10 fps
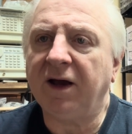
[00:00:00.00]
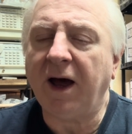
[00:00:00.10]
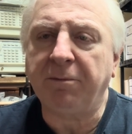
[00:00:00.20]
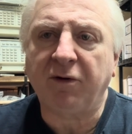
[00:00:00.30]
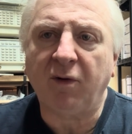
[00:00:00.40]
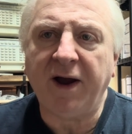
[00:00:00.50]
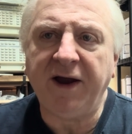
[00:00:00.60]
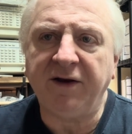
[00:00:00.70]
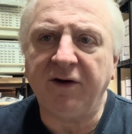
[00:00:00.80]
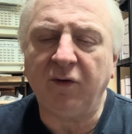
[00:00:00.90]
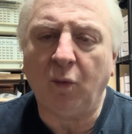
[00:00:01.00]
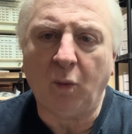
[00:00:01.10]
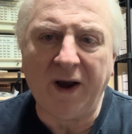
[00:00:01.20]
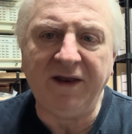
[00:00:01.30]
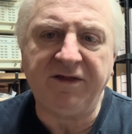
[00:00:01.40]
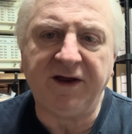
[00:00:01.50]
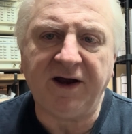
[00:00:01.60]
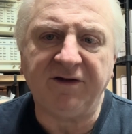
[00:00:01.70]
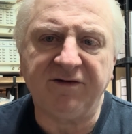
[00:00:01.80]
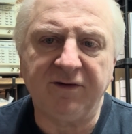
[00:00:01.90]
upgraded
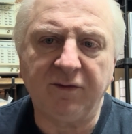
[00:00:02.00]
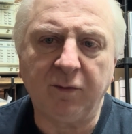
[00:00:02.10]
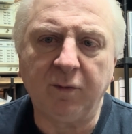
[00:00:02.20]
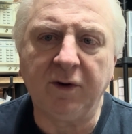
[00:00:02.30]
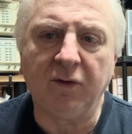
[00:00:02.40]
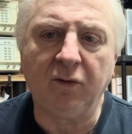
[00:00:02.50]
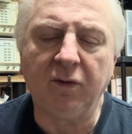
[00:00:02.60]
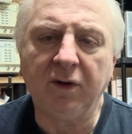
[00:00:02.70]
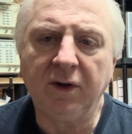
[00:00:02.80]
1000 will